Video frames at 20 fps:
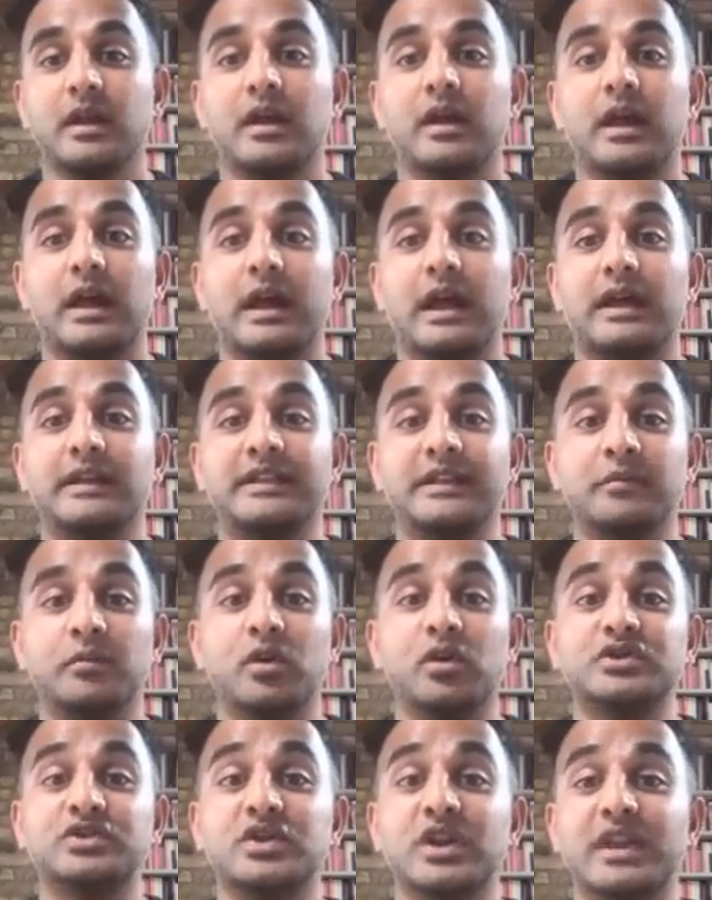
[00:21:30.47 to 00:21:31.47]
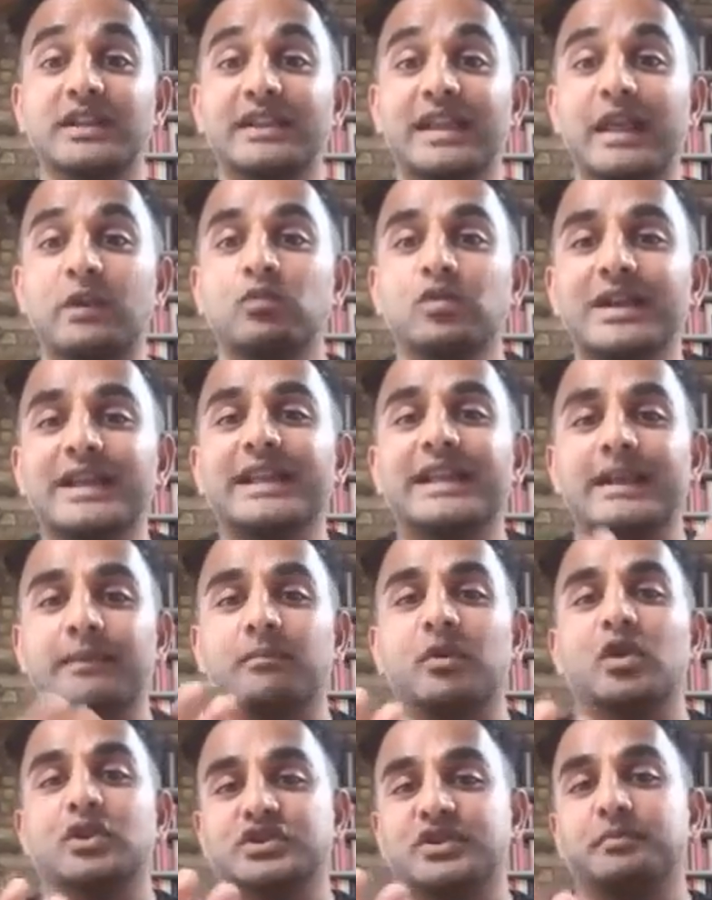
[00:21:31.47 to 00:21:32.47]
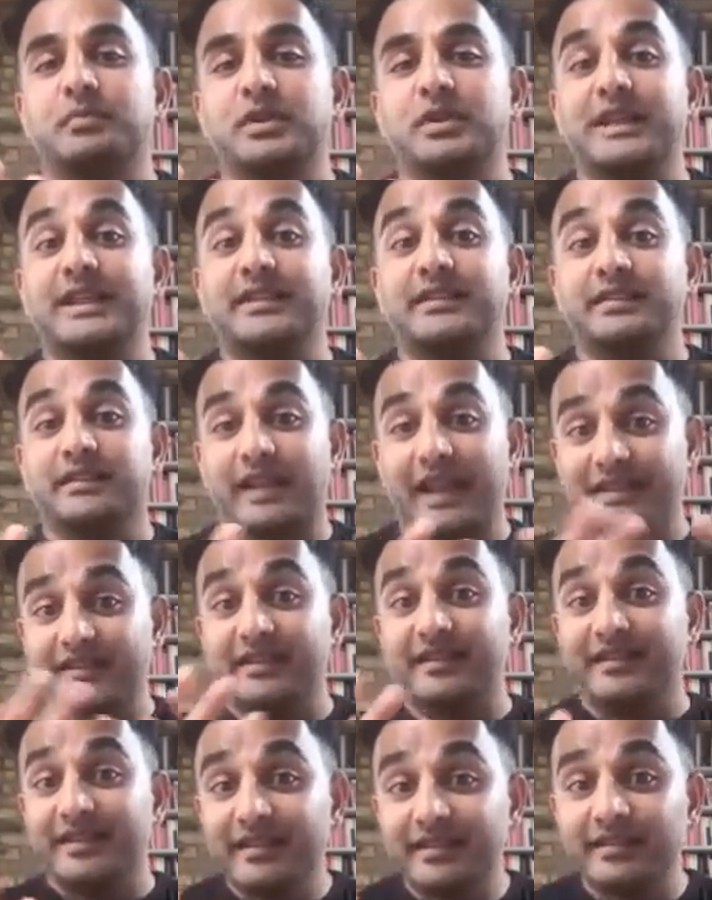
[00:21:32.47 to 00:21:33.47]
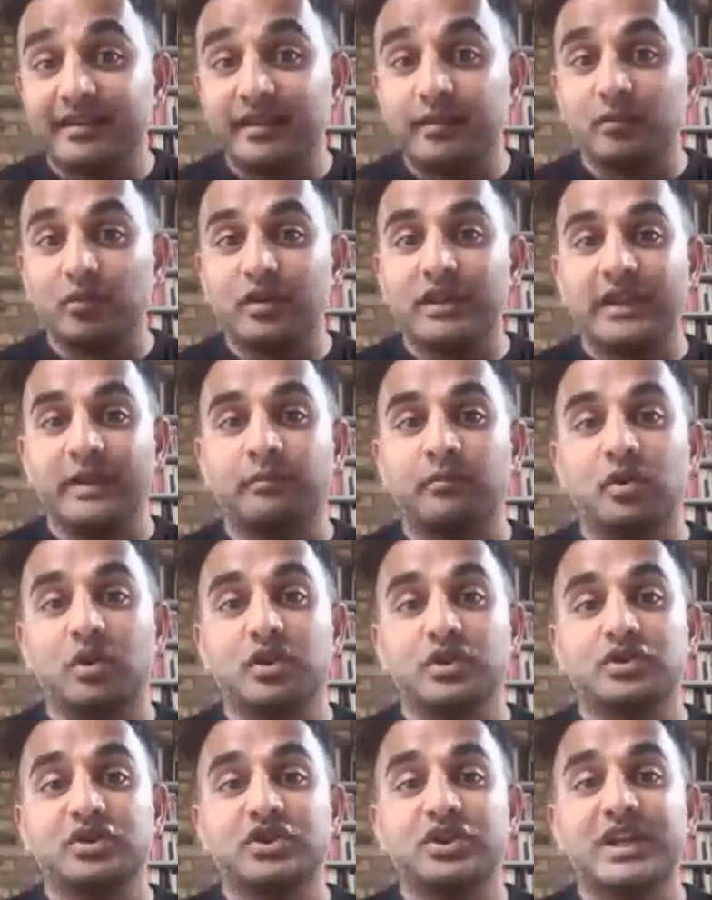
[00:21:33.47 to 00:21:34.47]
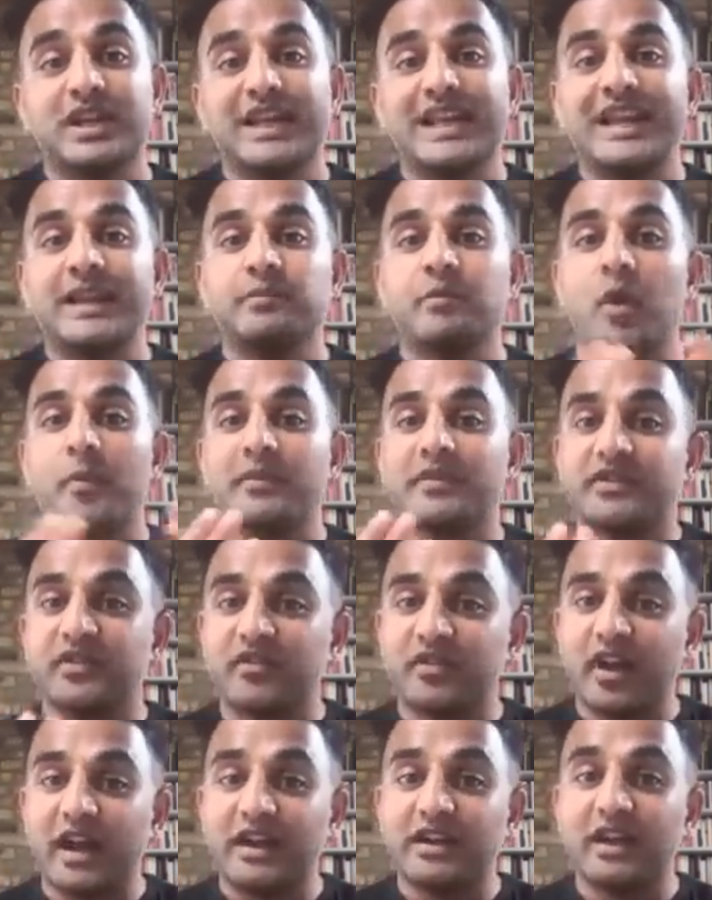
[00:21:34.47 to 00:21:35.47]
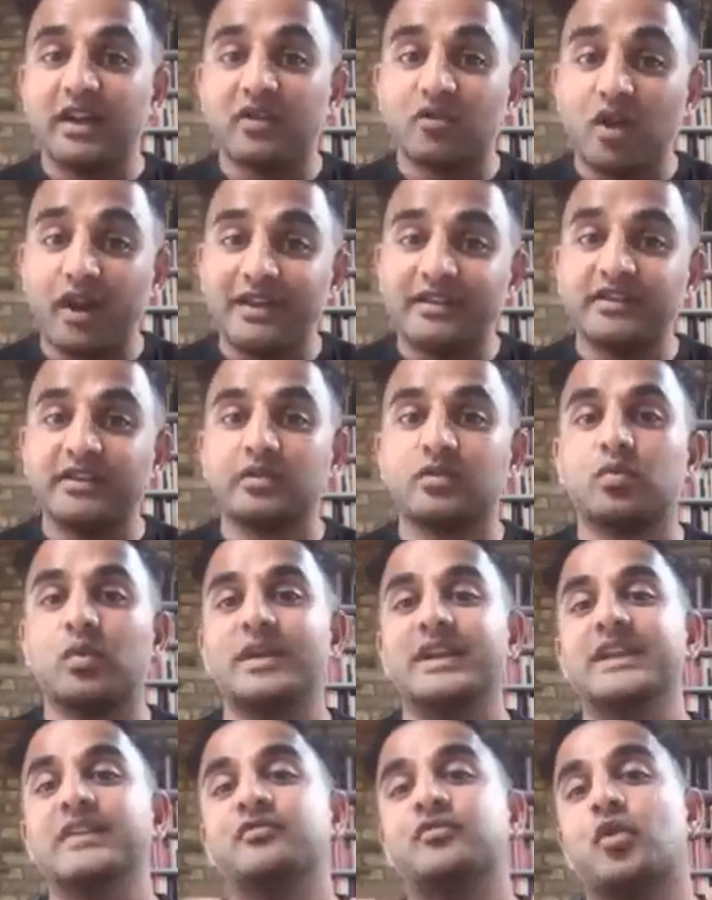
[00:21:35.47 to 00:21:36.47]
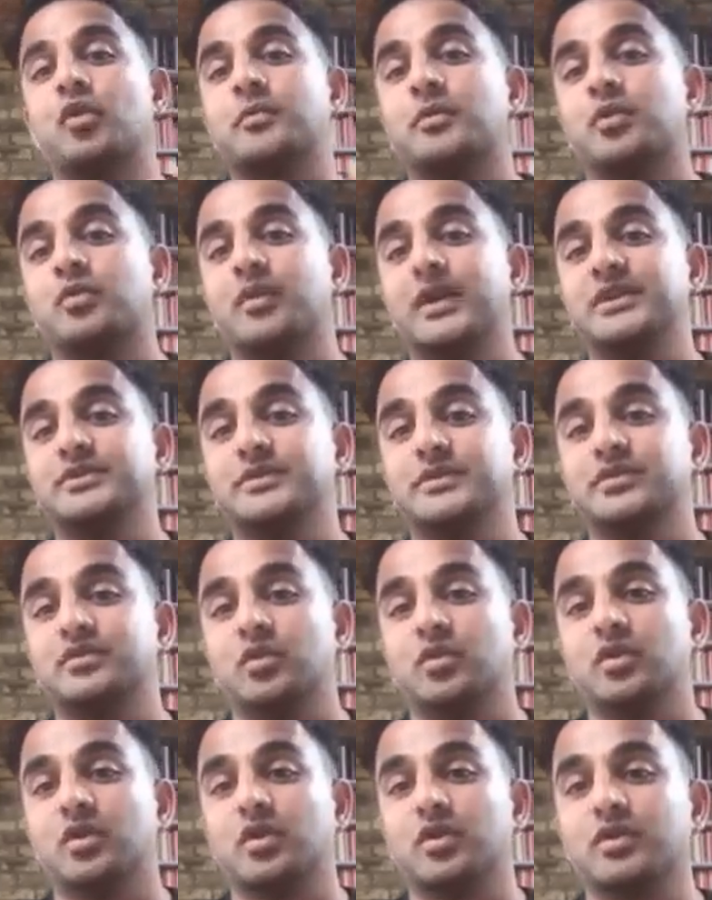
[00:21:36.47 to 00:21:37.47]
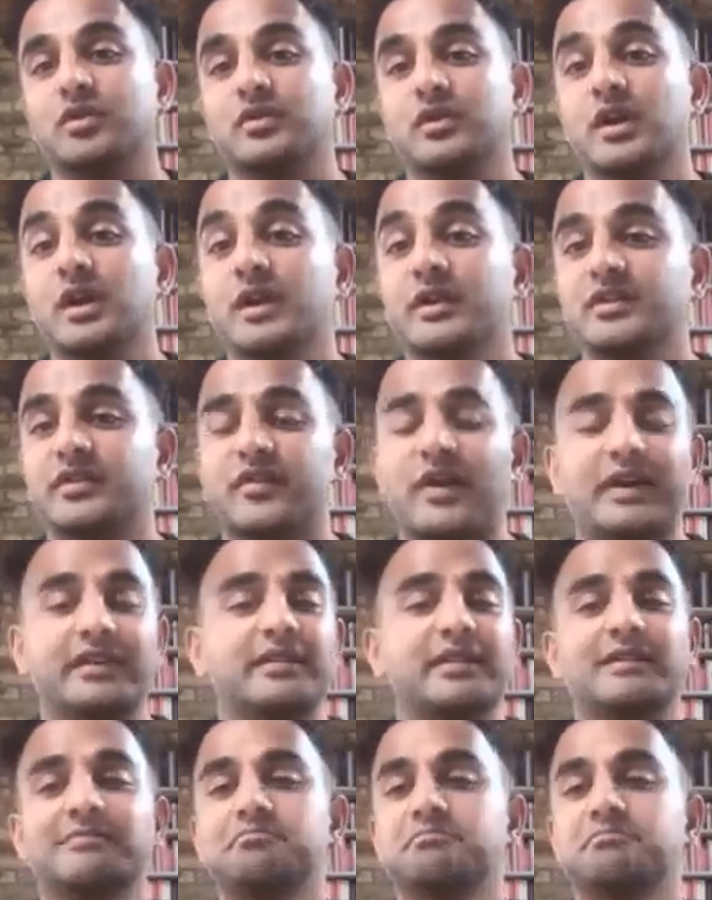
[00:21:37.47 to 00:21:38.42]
The police as a system really emerge in moments of crisis when informal arrangements no longer suffice.